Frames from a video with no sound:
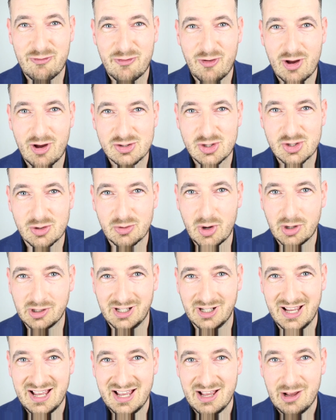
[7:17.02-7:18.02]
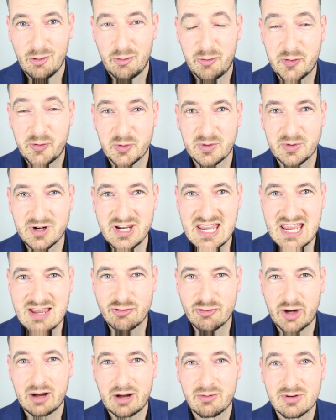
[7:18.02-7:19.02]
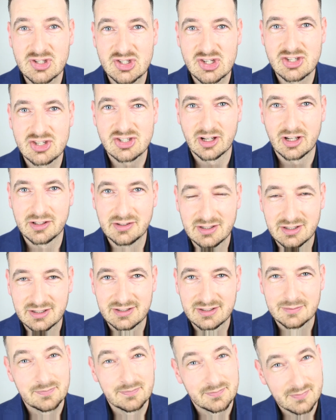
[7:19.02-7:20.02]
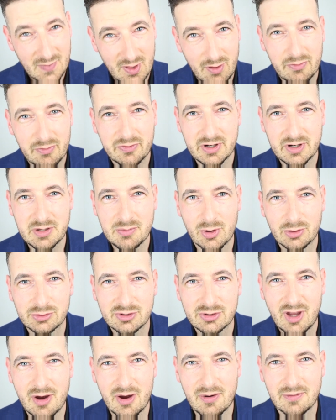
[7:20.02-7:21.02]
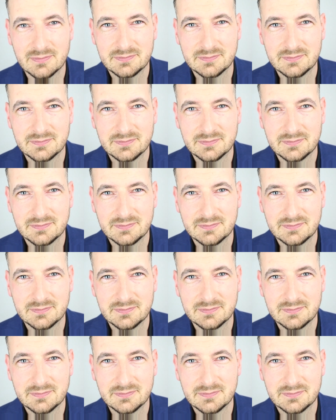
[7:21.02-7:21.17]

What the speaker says: far so good. Three fragrances done. Three more to go.